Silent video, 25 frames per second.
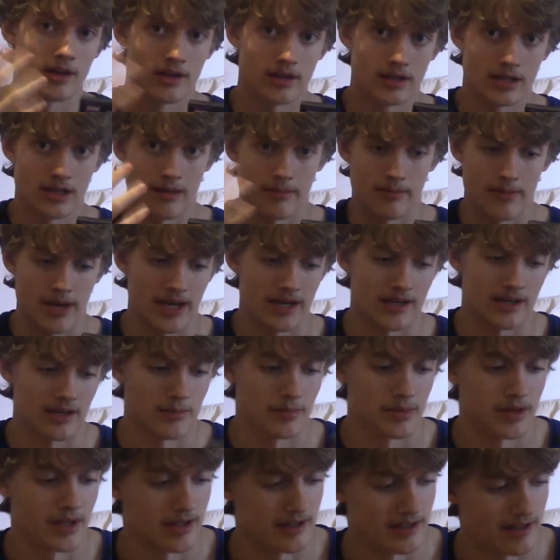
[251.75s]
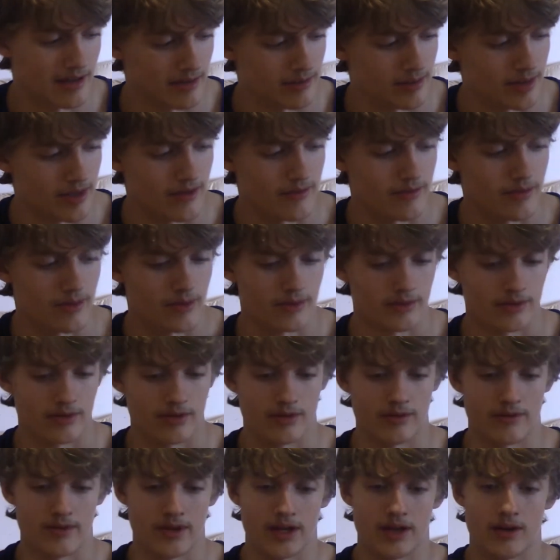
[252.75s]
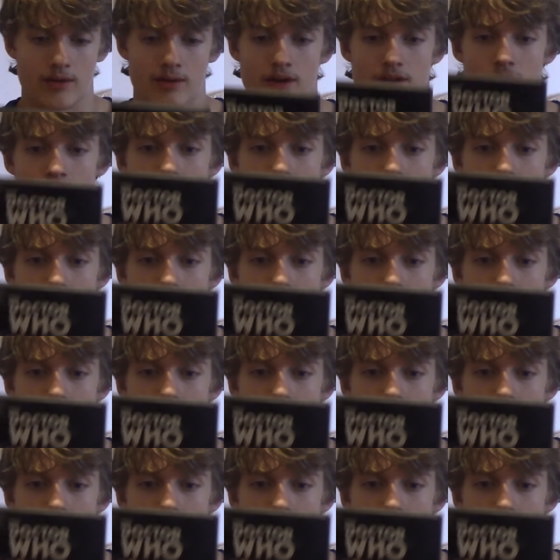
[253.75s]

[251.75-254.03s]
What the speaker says: come back into place as we get further into the video.